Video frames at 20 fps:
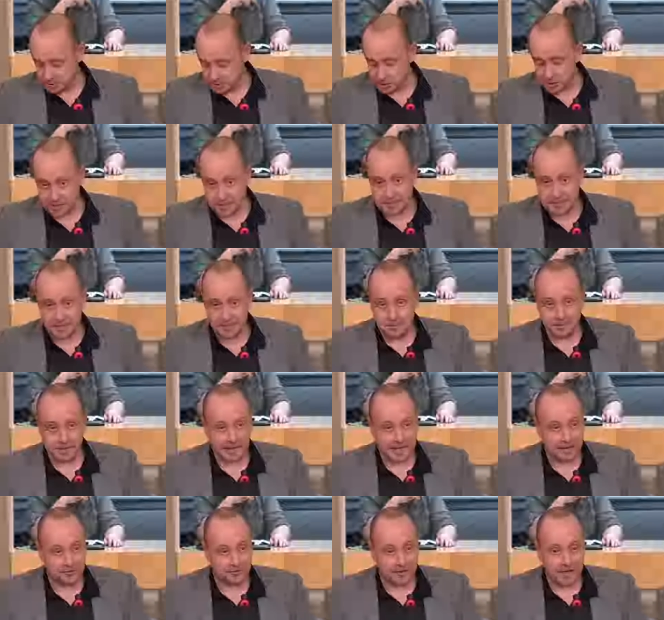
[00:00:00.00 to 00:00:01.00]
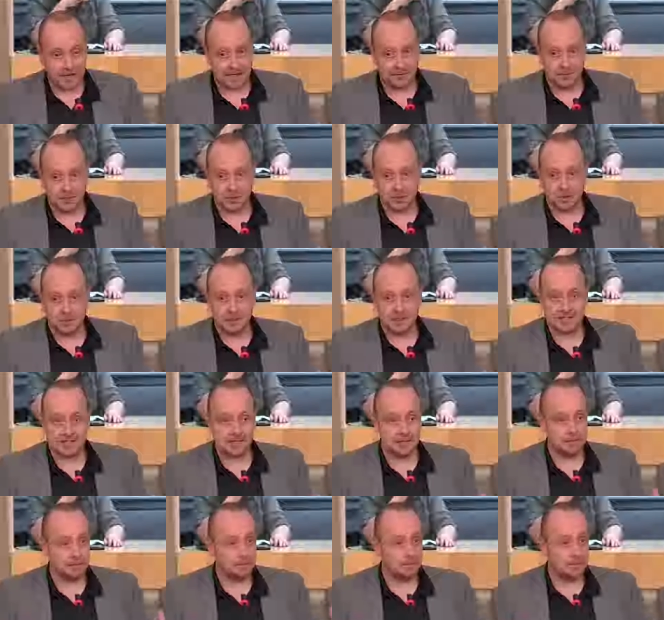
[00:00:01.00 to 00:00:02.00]
So obviously, I was
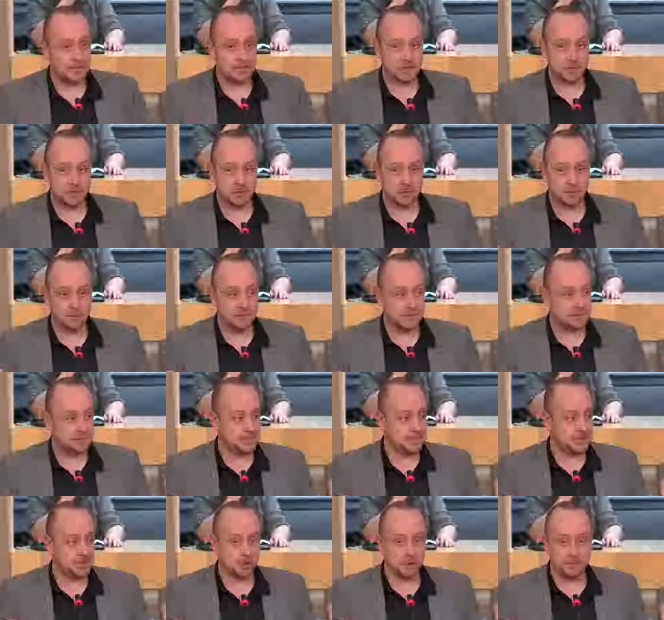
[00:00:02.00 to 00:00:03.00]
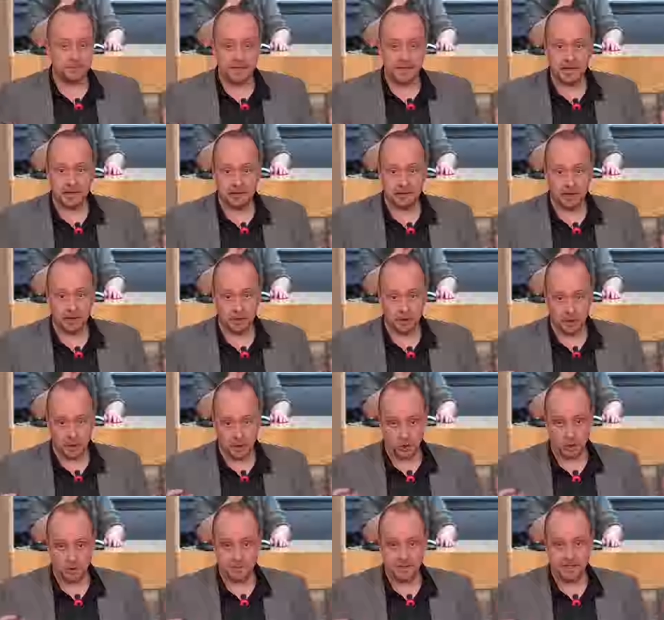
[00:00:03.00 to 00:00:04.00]
ready eventually to
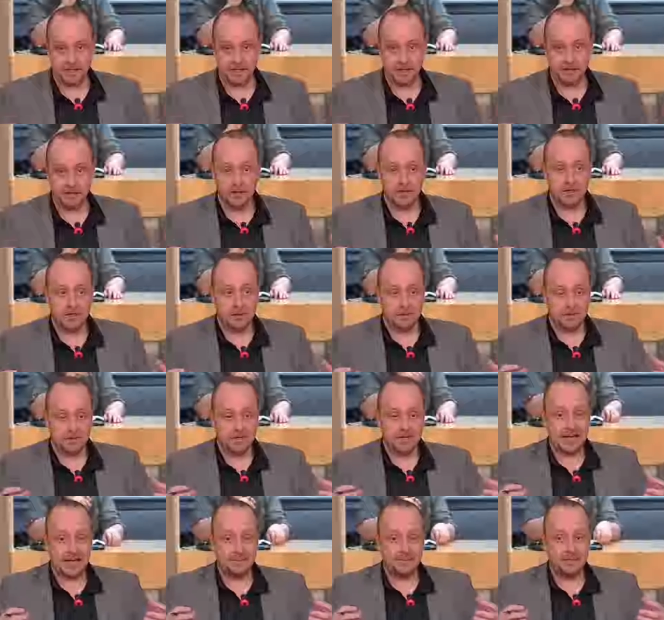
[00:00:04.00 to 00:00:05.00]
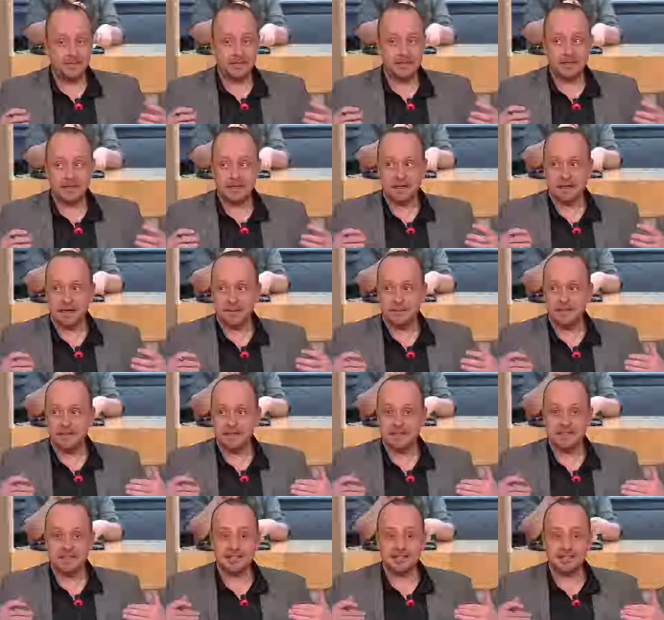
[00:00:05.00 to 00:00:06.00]
maybe set up a committee
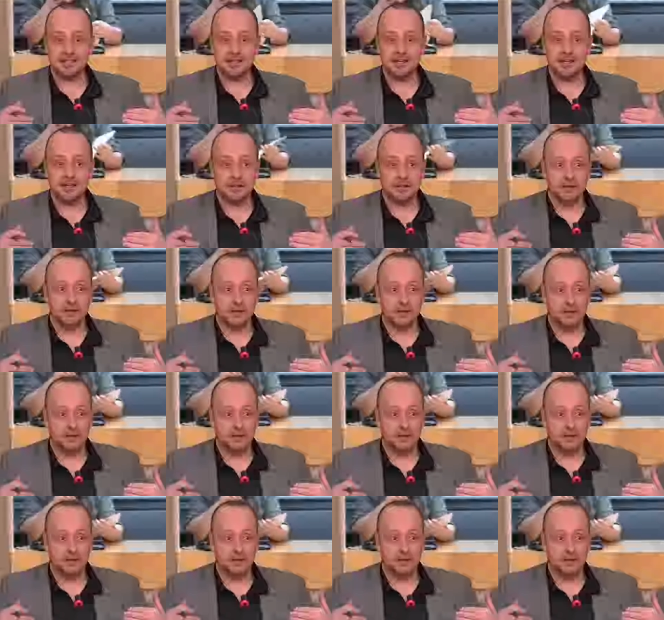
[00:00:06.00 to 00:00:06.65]
and